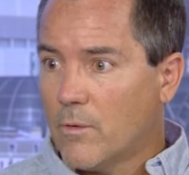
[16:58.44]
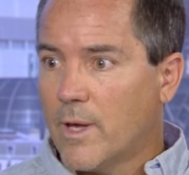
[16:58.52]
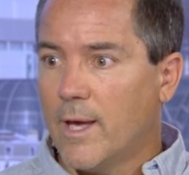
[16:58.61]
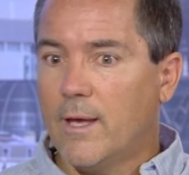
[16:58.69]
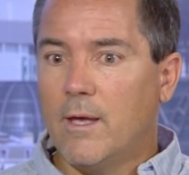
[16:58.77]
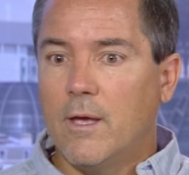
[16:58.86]

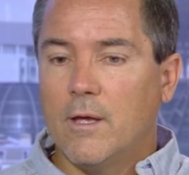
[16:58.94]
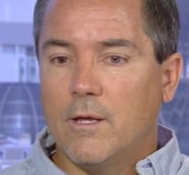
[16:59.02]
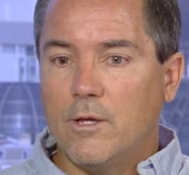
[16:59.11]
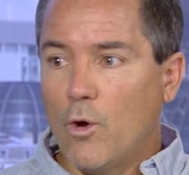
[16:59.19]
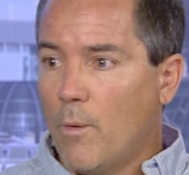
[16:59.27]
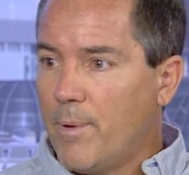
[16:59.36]
Okay?
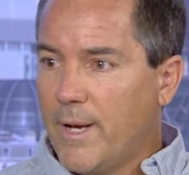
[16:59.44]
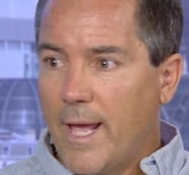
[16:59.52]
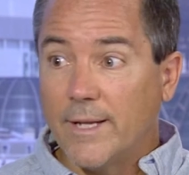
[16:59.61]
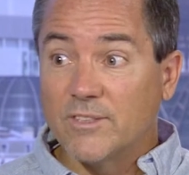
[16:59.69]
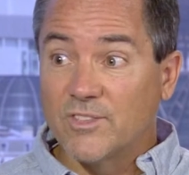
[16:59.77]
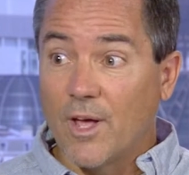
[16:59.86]
You know, a
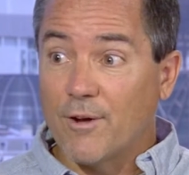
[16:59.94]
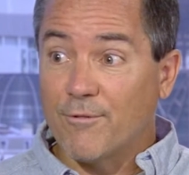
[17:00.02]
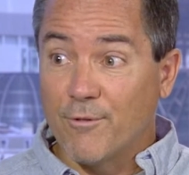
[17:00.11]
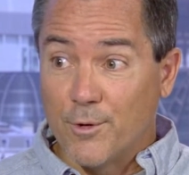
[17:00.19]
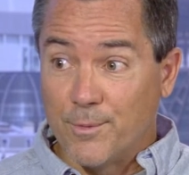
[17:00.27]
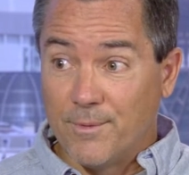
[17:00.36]
banana is not a
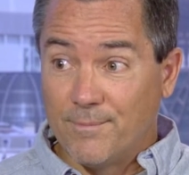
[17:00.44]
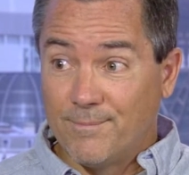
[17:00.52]
fruit.